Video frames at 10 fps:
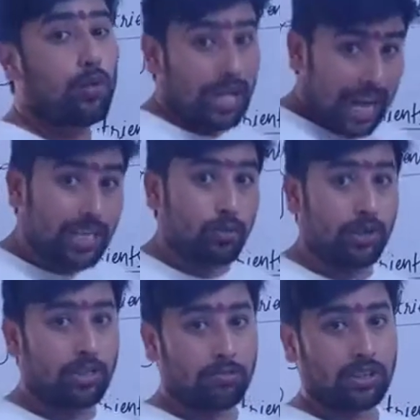we like
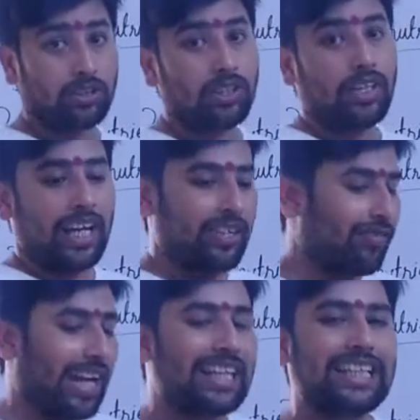very much. And
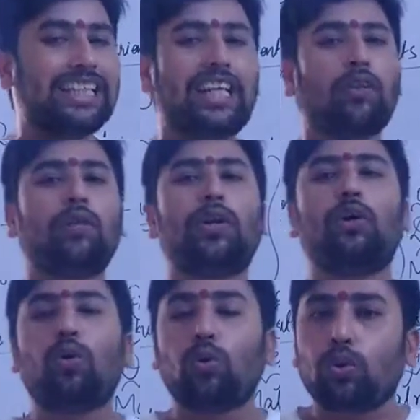while eating, we
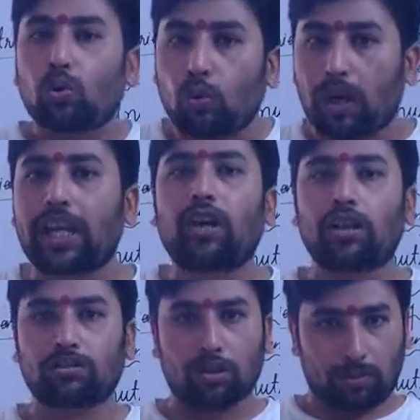don't worry
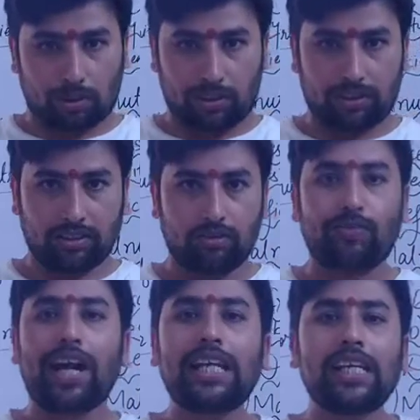also about it.
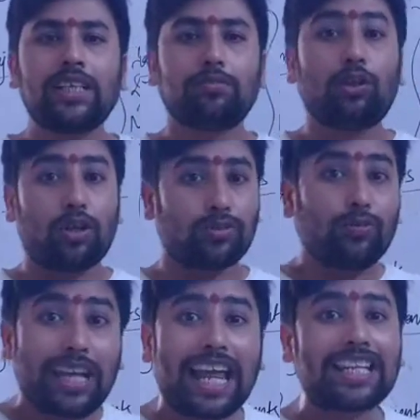Why? Because
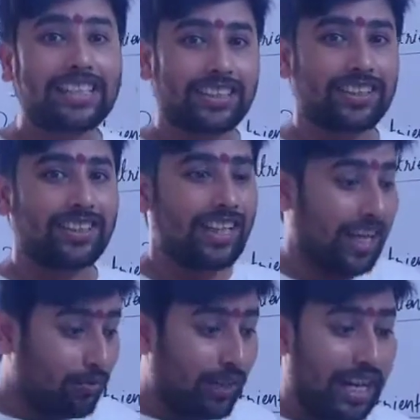we like it
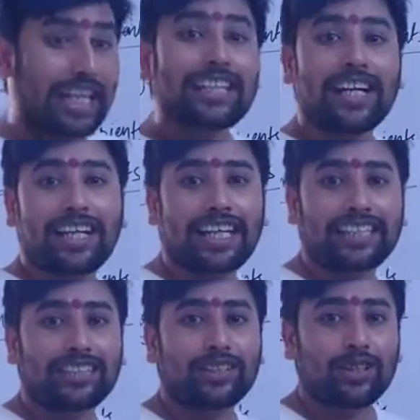and we like that
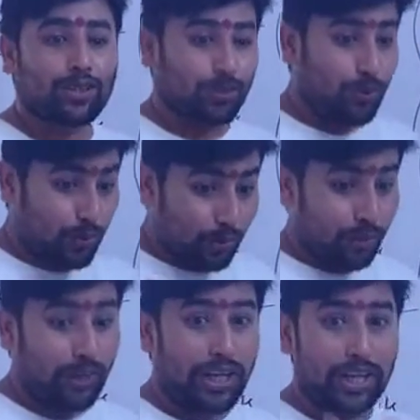taste. So if
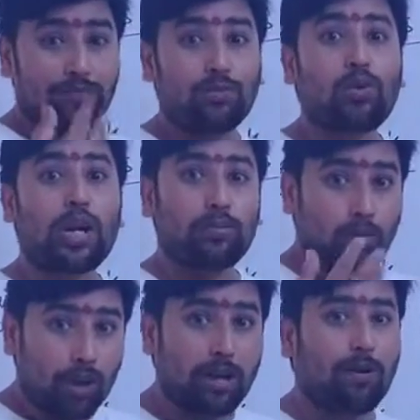we get more and
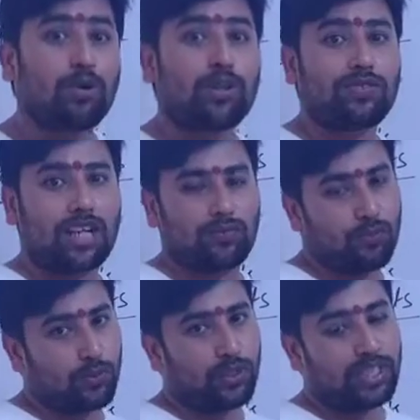more amount of
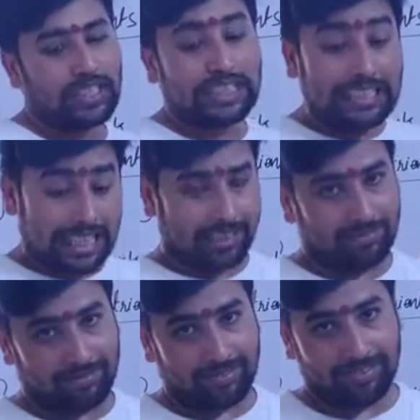that food,
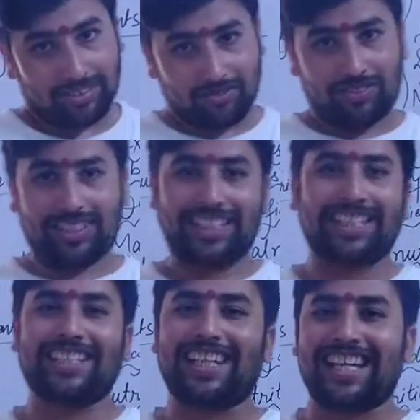then we
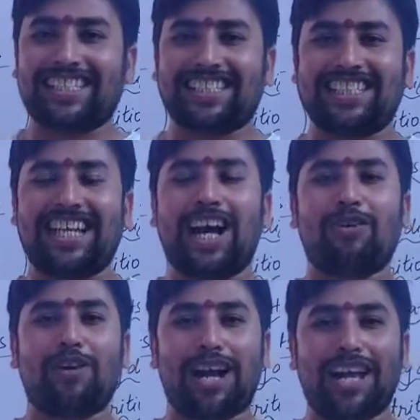think, yes,
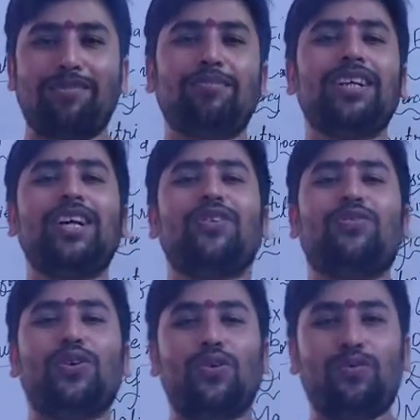now I am
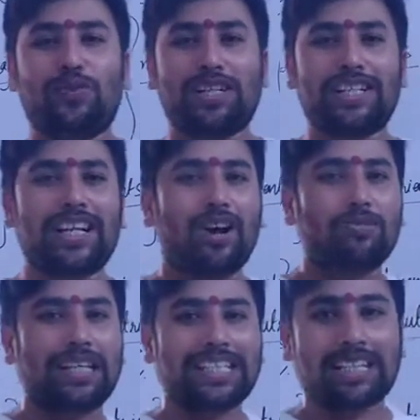fulfilled, now
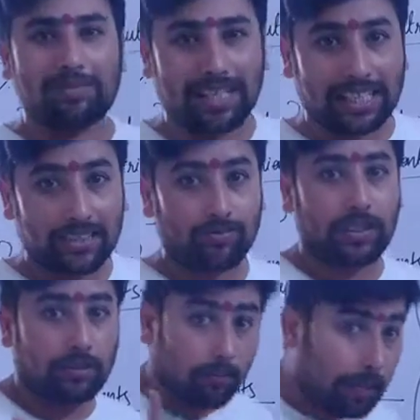my stomach is
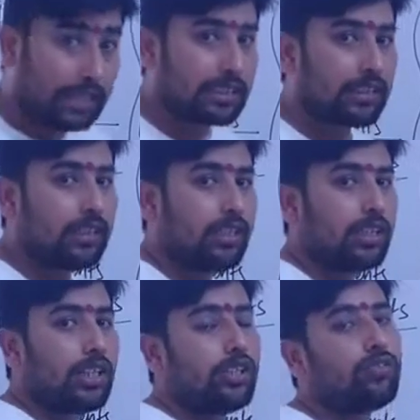full. But
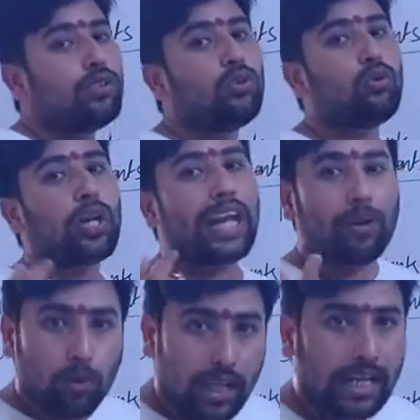if you do
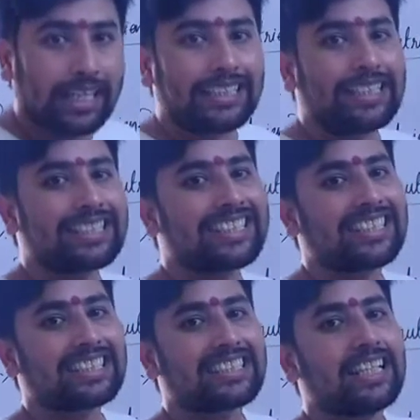regularly these things,